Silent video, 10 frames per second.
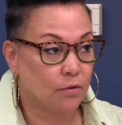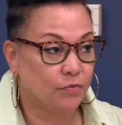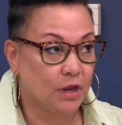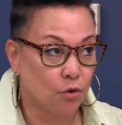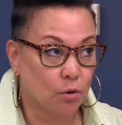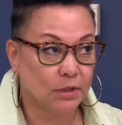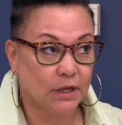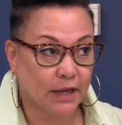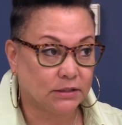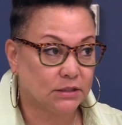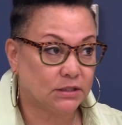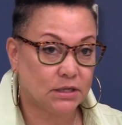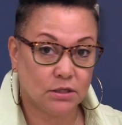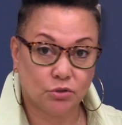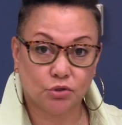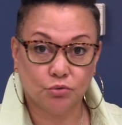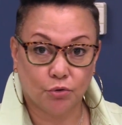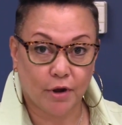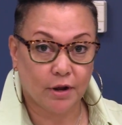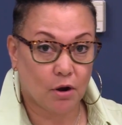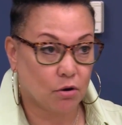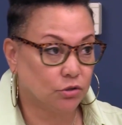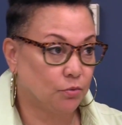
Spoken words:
They normally like to see 2 credit cards,